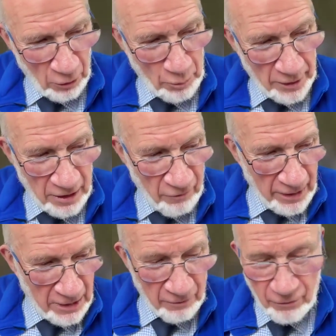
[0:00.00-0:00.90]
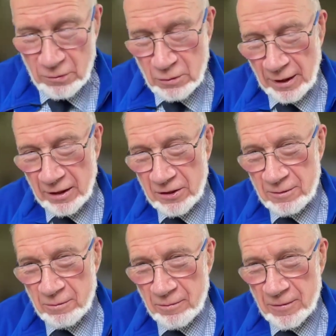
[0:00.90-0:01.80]
Lope de Vega from
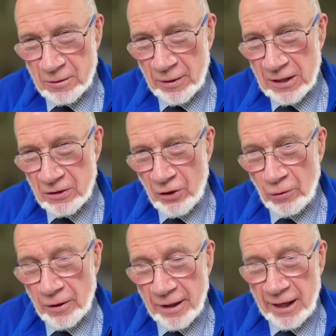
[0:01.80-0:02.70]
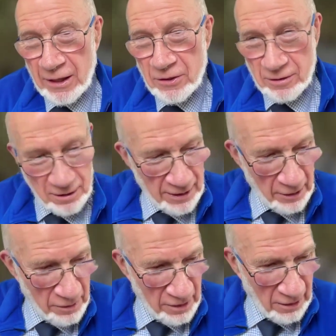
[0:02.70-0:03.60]
Spain's Golden Age, and
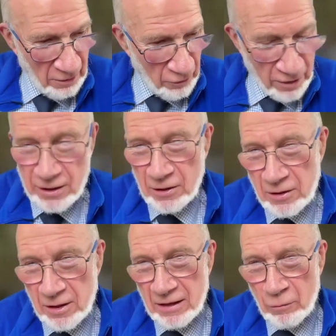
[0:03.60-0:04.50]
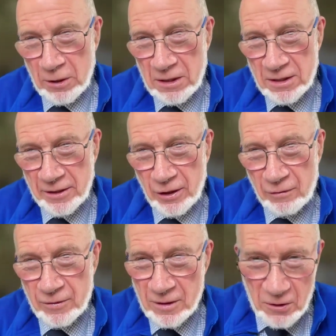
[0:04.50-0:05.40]
Garcia Lorca, I think everybody's heard
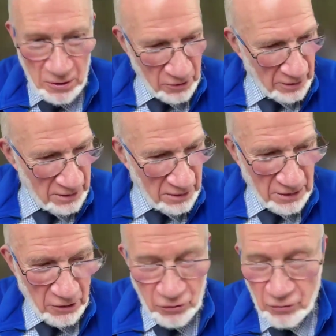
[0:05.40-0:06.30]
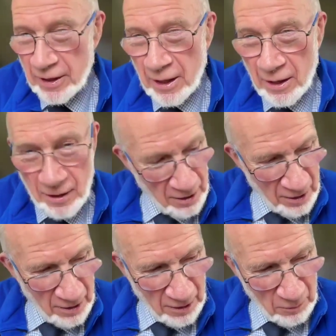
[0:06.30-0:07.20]
of, the 20th century
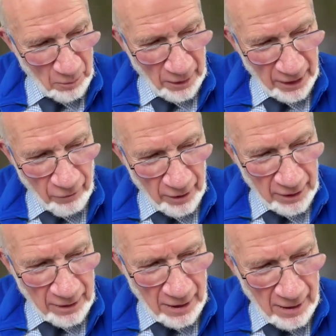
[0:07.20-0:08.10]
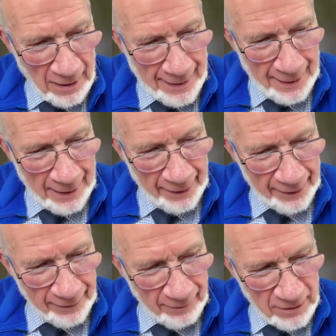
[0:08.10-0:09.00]
playwright.
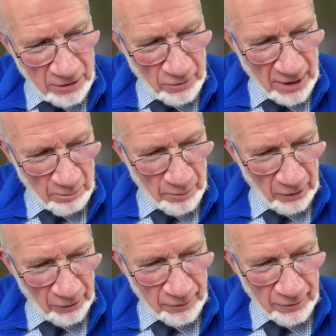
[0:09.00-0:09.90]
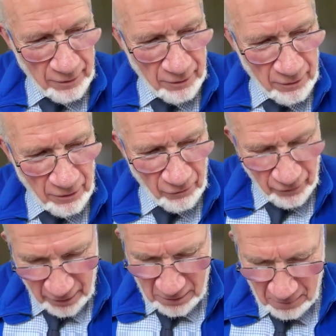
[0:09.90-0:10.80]
And, that built
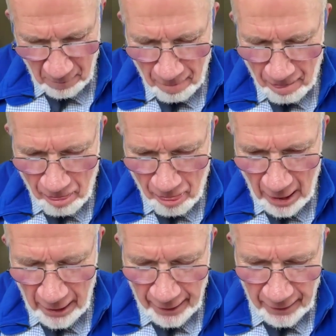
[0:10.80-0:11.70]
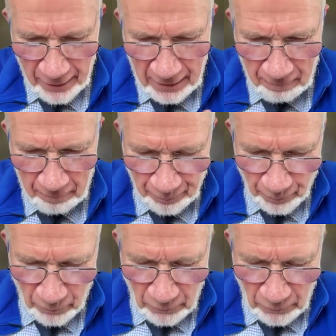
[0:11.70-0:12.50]
confidence. And then